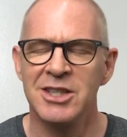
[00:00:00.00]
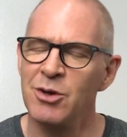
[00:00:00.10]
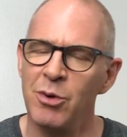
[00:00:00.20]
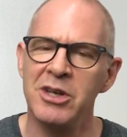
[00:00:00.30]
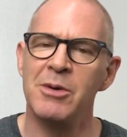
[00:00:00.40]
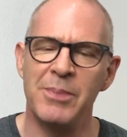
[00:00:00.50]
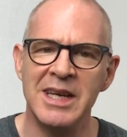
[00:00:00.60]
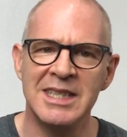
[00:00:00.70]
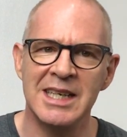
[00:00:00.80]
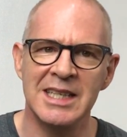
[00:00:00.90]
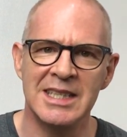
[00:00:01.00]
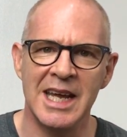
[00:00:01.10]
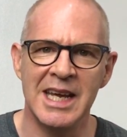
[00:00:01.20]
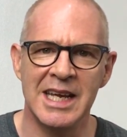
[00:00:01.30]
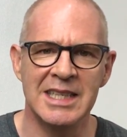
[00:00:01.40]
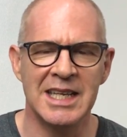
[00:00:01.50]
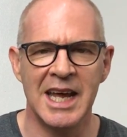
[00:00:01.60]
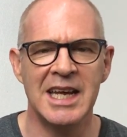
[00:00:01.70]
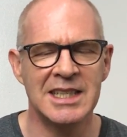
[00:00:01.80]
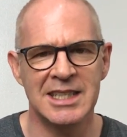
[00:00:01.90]
So what you're basically saying is,
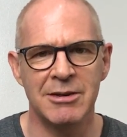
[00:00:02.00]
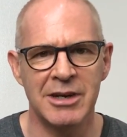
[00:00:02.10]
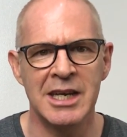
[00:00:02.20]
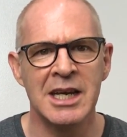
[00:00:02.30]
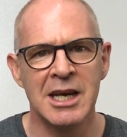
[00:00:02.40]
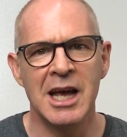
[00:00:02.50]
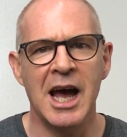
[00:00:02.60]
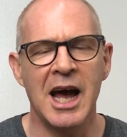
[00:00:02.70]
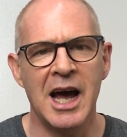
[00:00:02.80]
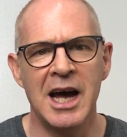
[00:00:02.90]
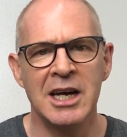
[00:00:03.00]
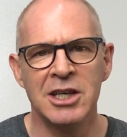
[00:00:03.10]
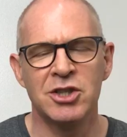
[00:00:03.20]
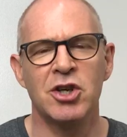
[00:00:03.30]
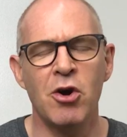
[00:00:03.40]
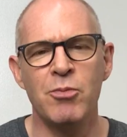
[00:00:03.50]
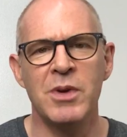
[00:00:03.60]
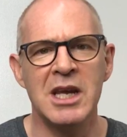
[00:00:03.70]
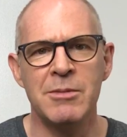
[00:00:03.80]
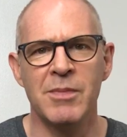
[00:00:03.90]
hey Siri, uh, show
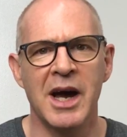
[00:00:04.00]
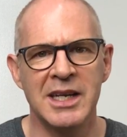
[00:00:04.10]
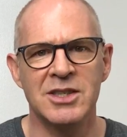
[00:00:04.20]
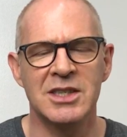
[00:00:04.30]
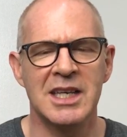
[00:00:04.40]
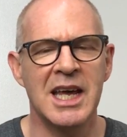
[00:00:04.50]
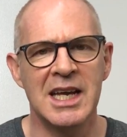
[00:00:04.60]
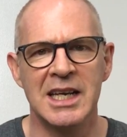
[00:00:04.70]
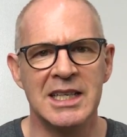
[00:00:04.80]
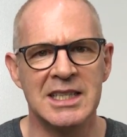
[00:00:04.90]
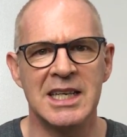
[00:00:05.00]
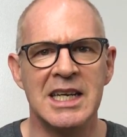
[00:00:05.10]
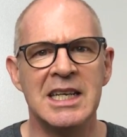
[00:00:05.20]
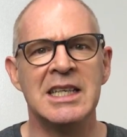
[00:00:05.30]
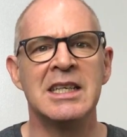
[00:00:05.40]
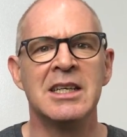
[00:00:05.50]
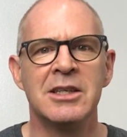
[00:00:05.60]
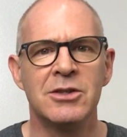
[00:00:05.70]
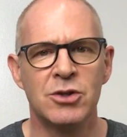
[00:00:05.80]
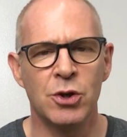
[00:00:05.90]
me my today list in
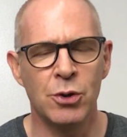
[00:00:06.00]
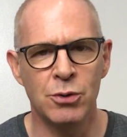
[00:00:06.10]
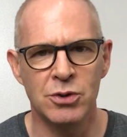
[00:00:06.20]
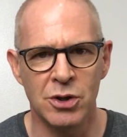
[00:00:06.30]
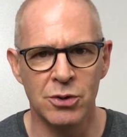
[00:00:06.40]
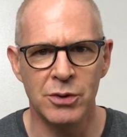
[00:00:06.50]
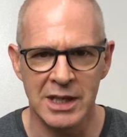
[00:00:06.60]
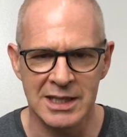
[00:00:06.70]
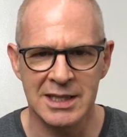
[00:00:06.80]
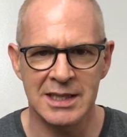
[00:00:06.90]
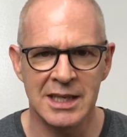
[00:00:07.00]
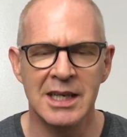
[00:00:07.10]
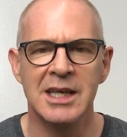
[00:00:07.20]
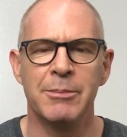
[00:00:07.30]
Todoist.